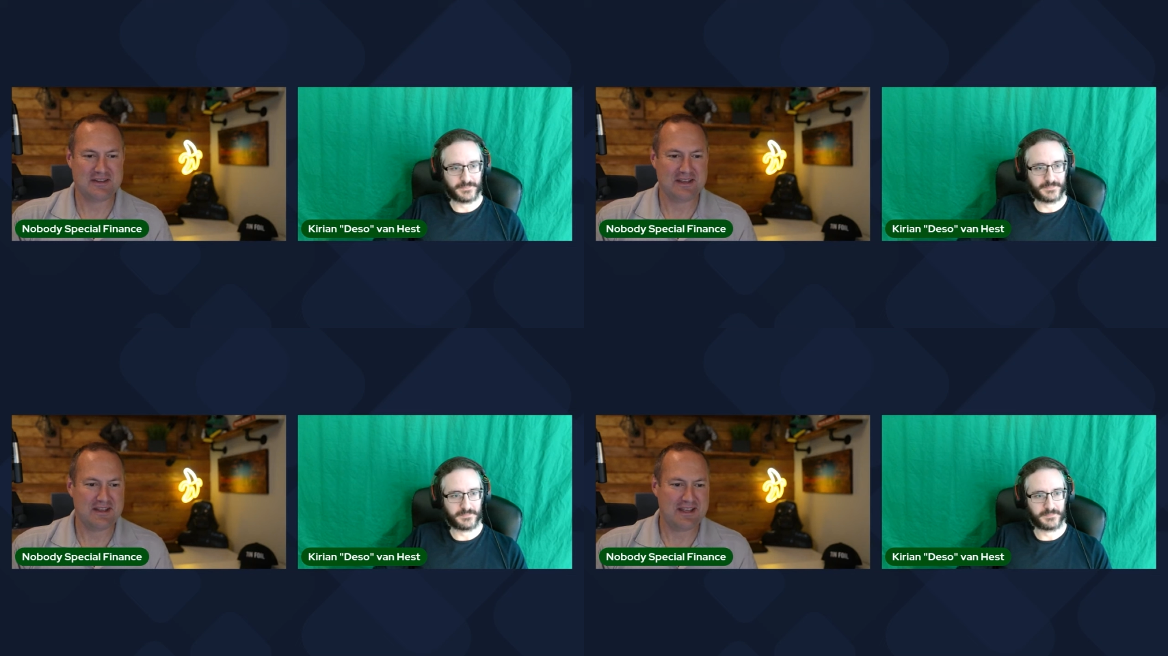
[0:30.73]

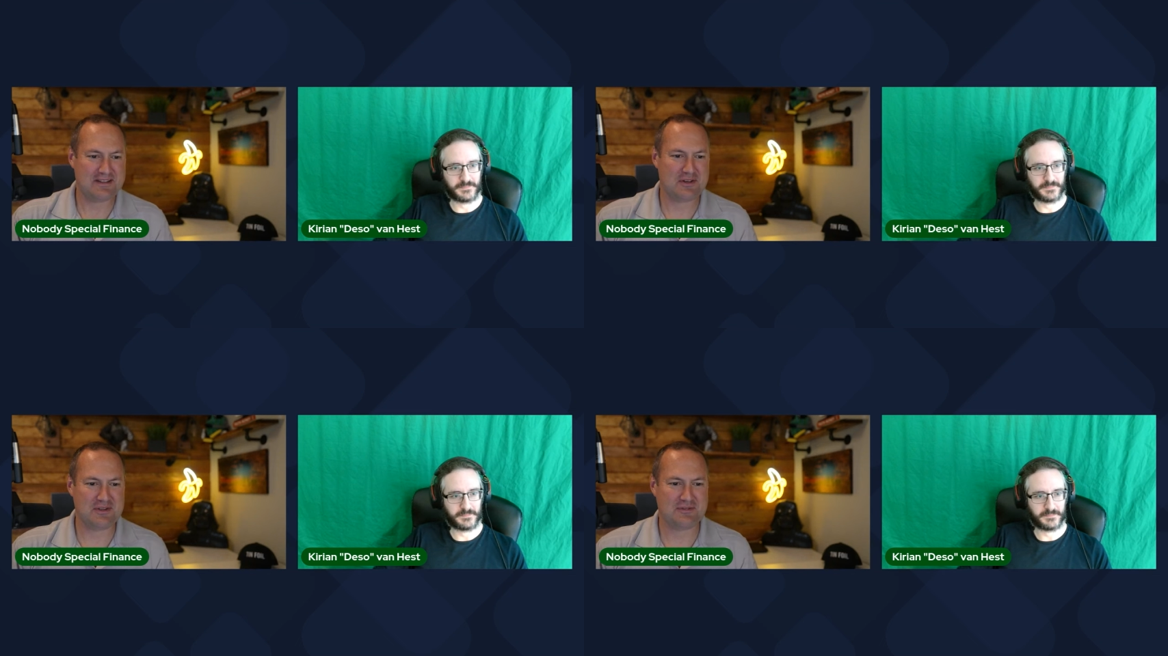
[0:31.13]
Speaker 1: that's
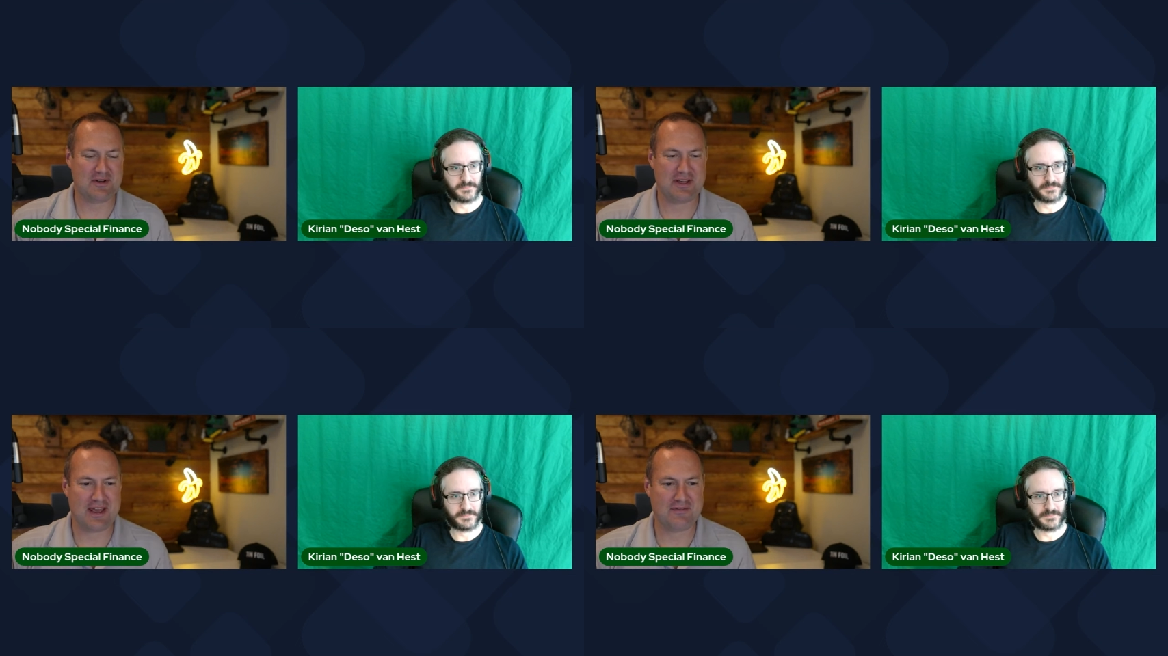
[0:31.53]
always
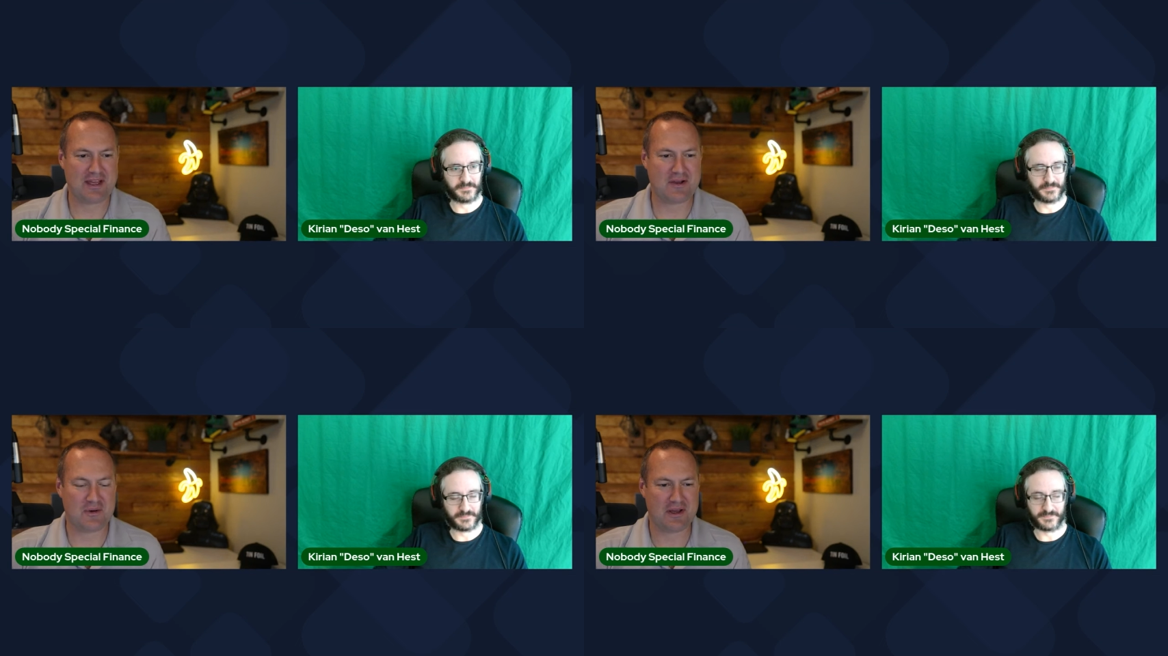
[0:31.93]
fun to have that
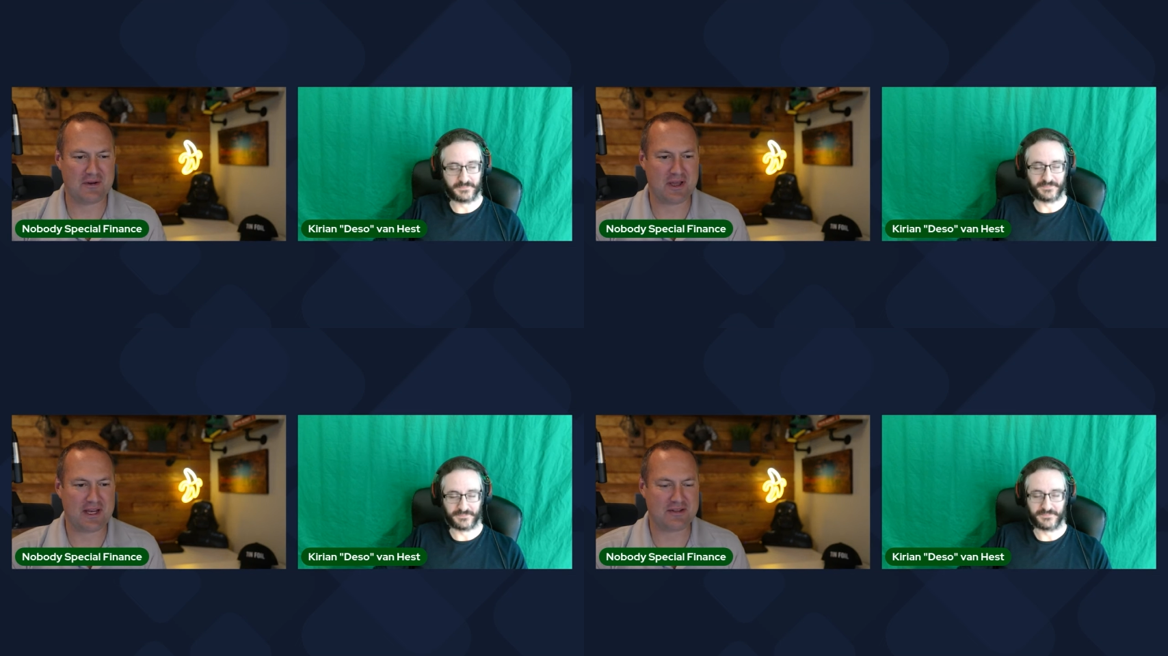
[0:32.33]
going on
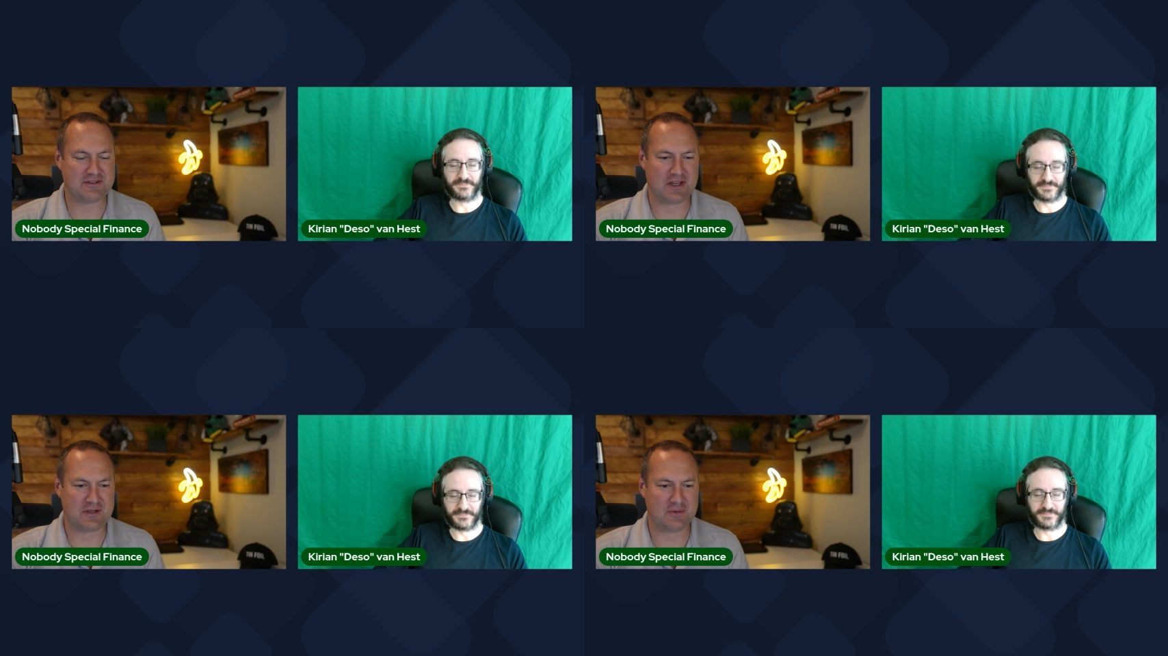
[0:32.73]
right
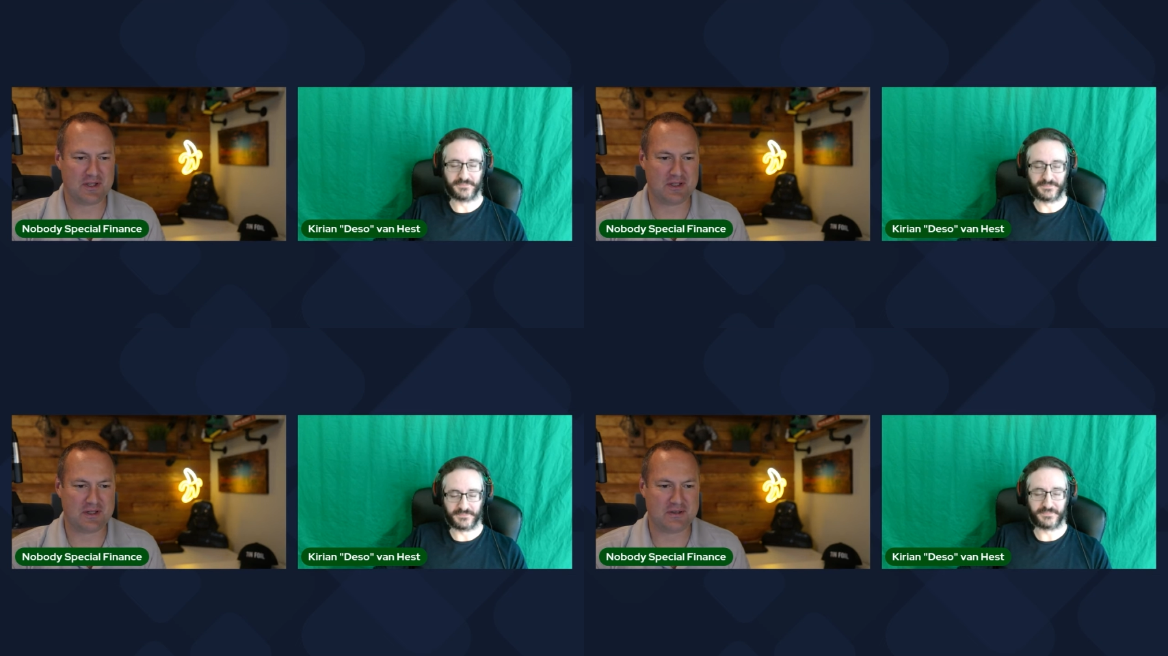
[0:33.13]
outside your
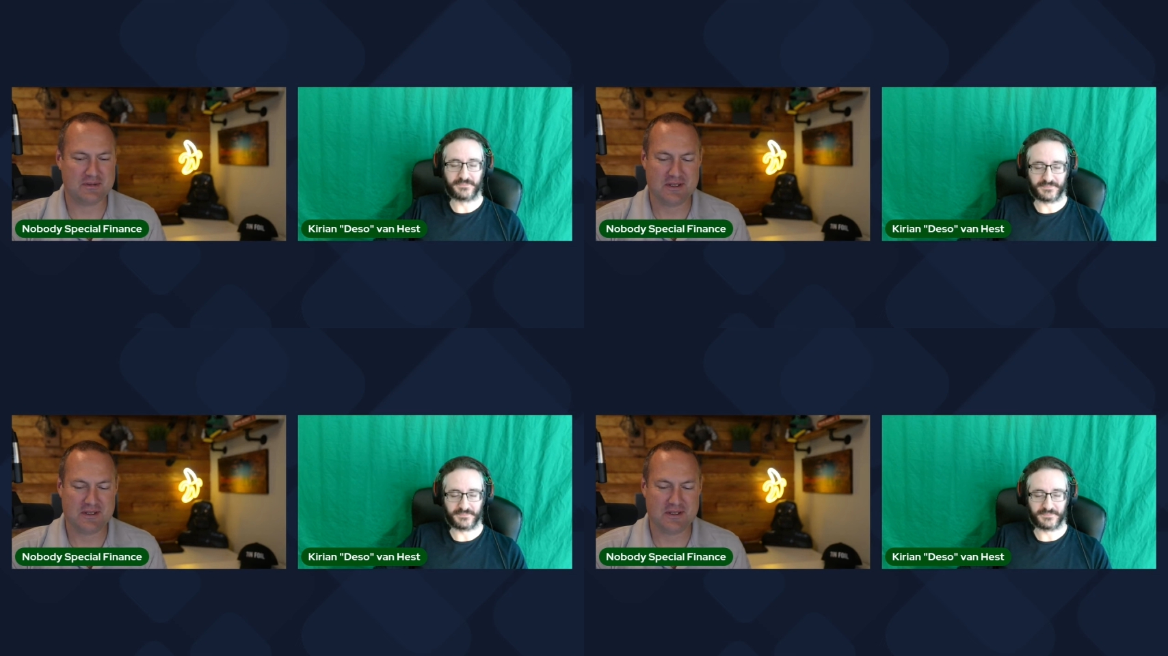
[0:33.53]
window.